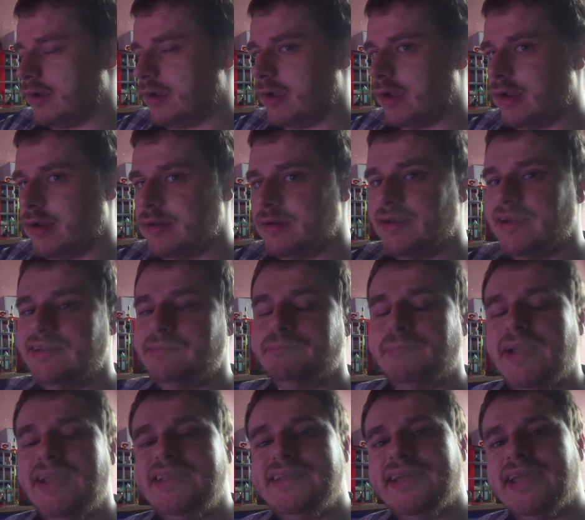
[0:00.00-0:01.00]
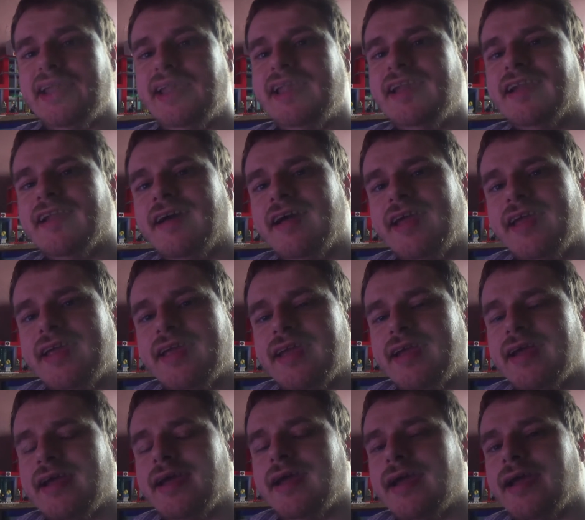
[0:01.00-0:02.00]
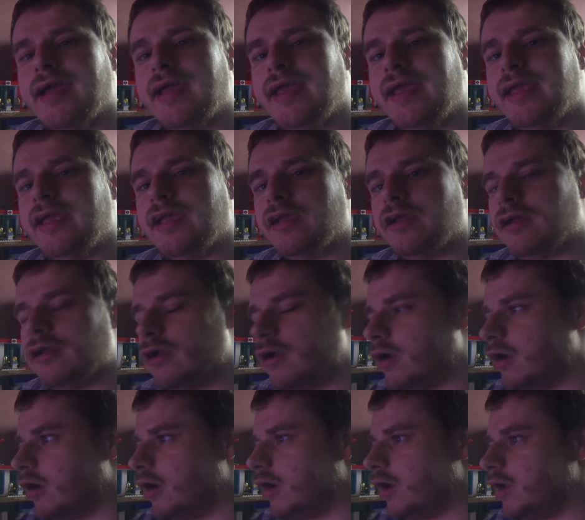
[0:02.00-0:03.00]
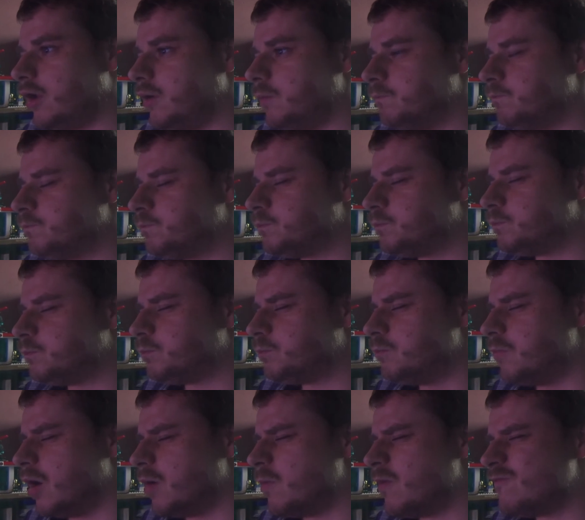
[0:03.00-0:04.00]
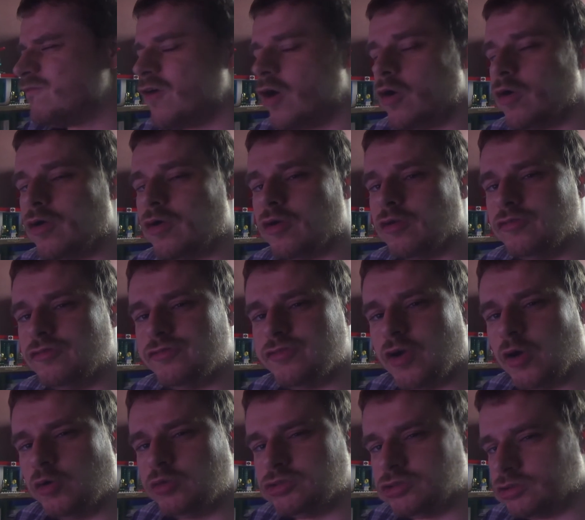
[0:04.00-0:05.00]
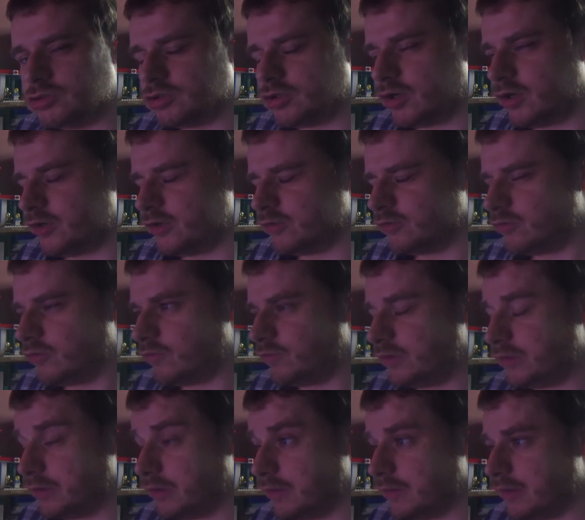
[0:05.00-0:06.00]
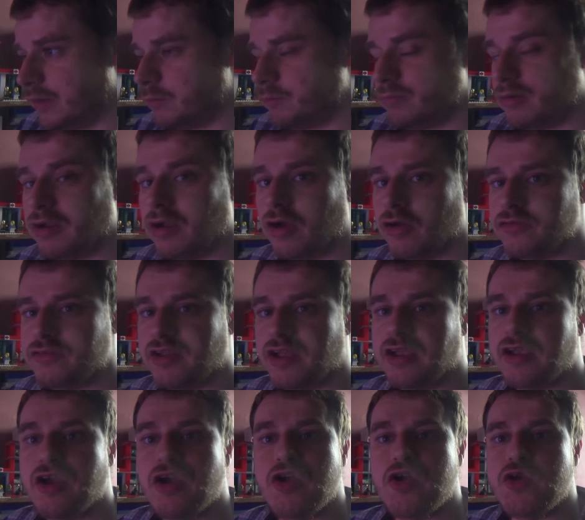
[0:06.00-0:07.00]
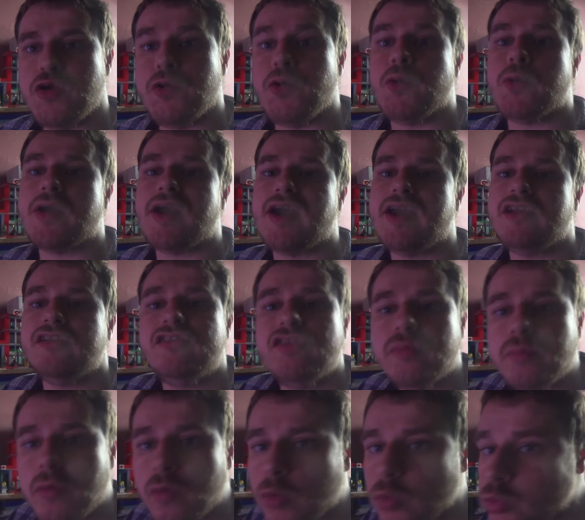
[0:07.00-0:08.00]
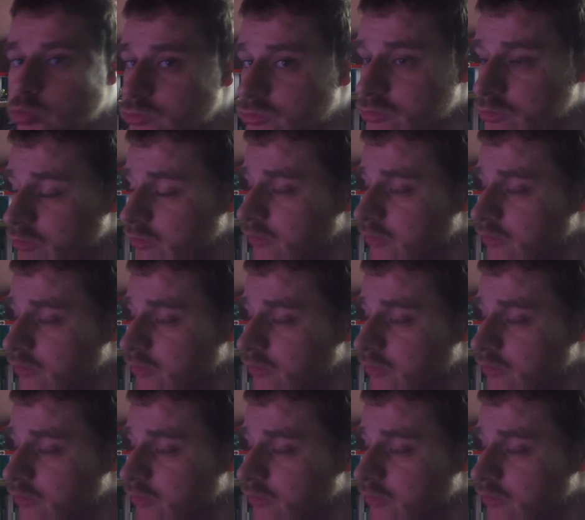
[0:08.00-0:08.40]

And it's basically like a a mobile phone consultant line or something like that. Braehawk Tech U K support,